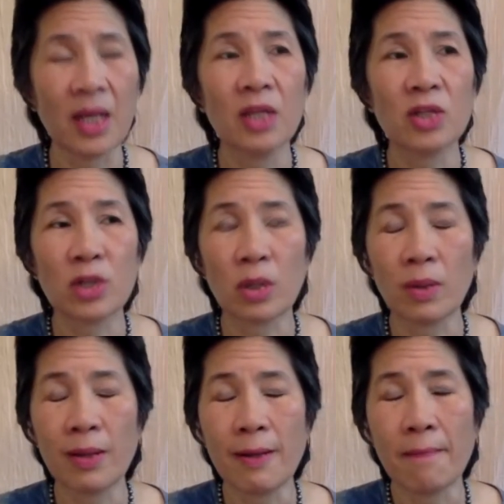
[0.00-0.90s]

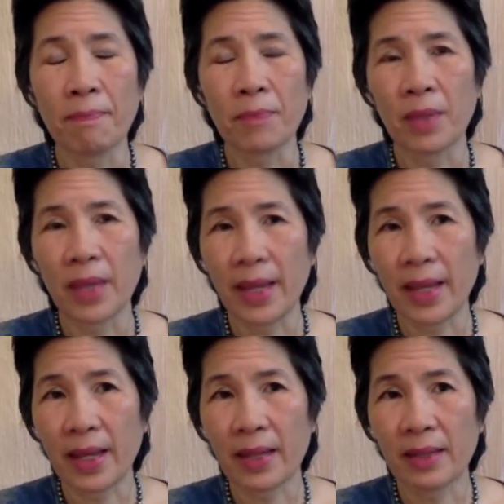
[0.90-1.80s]
So,
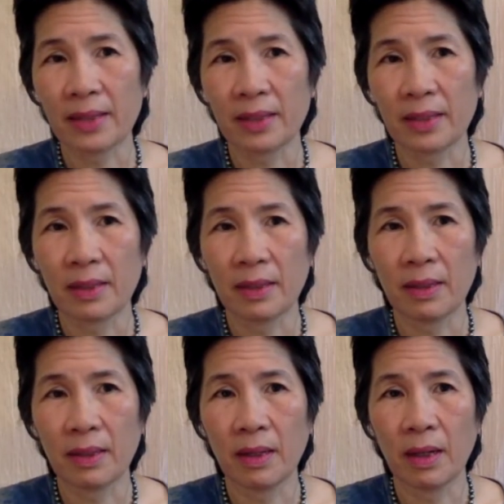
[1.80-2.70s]
and
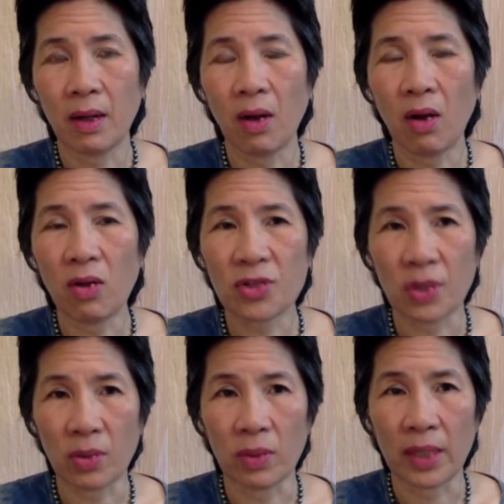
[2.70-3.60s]

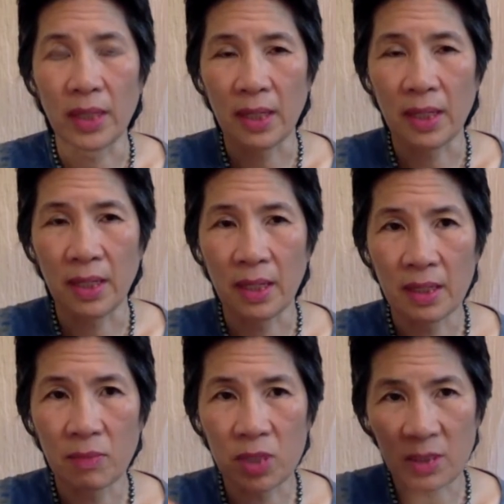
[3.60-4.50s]
also
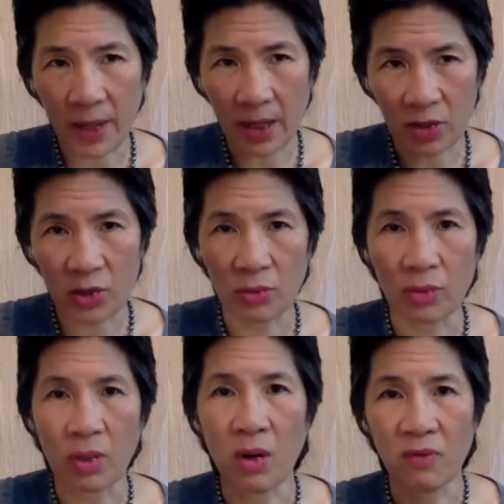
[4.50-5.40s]
in response
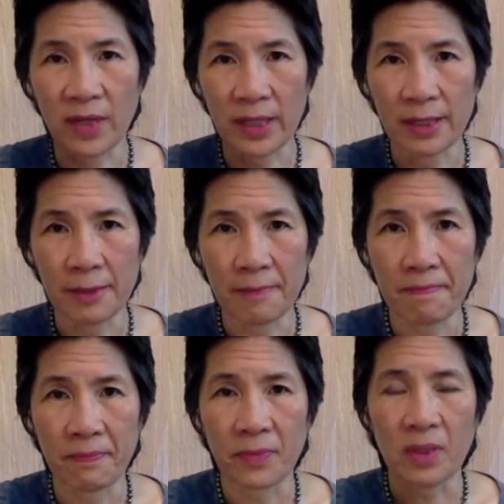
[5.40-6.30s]
to COVID,
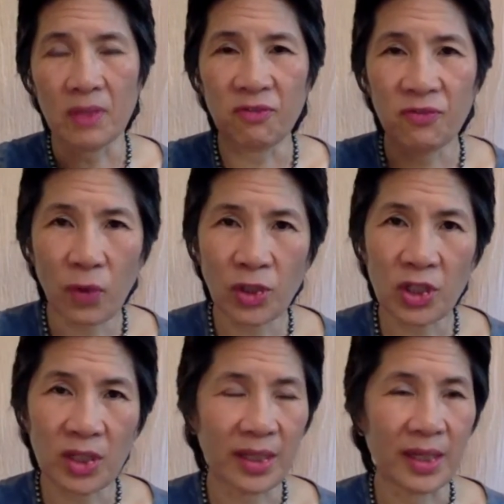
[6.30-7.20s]

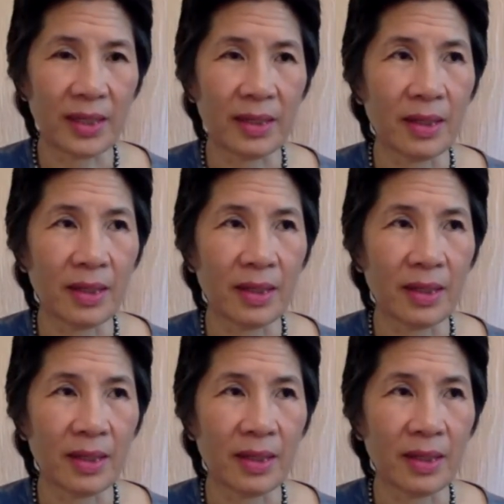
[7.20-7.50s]
unfortunately,